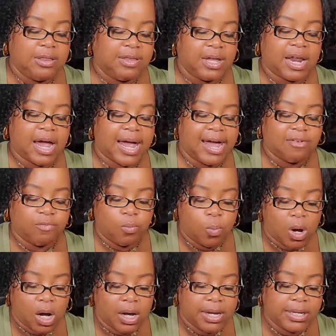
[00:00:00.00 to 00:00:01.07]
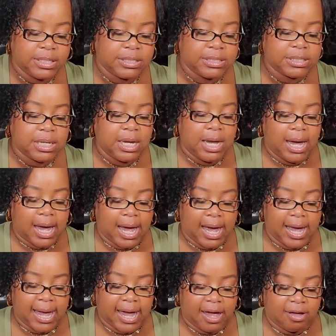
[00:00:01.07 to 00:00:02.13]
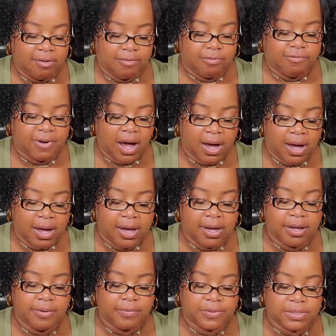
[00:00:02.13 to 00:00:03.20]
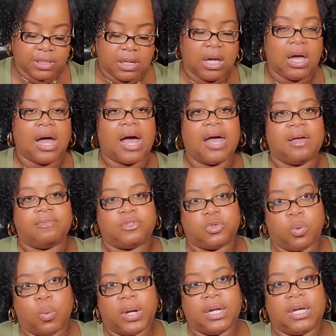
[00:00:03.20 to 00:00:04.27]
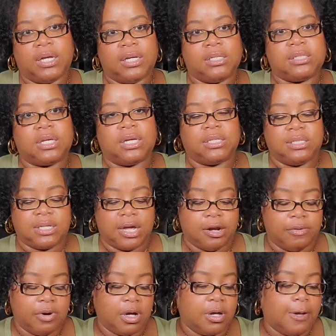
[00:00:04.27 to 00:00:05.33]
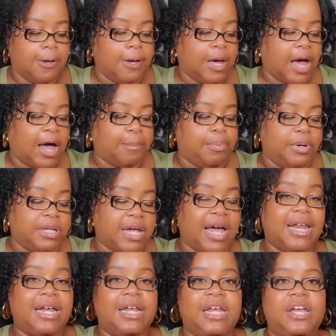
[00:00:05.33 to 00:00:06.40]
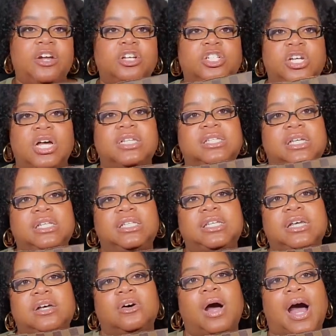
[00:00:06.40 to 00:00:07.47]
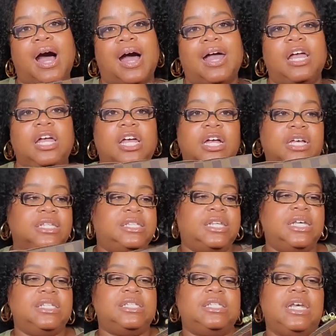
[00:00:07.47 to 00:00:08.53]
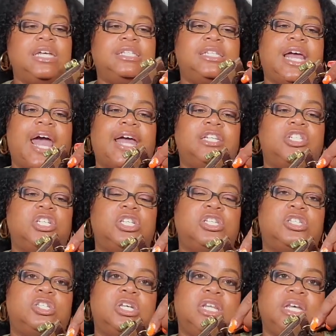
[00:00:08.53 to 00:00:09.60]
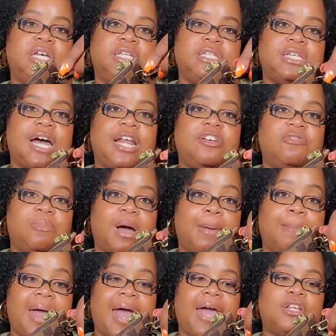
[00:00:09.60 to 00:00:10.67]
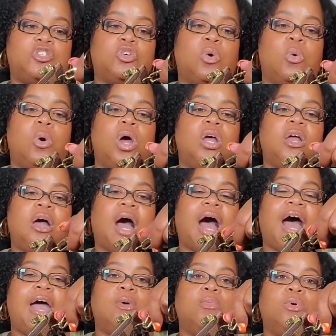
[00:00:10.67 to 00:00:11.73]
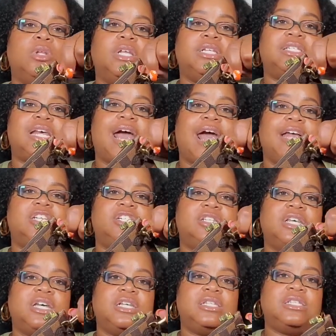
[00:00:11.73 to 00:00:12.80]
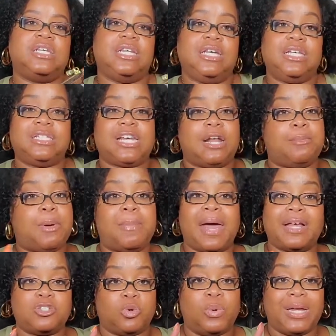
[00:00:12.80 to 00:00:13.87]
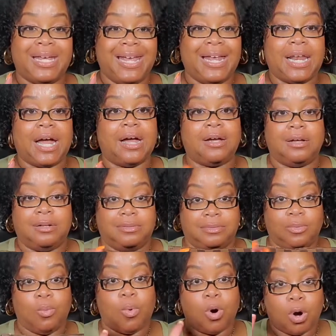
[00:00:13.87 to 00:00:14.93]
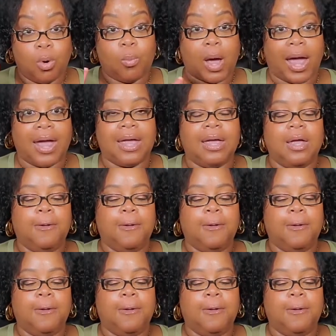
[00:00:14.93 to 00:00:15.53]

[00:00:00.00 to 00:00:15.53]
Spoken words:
Then I have ones, I have fives, I have 20s, etc. I put that in here just until I, because this attaches to the inside of my bag. So I will attach this to the inside of my bag so it cannot walk away.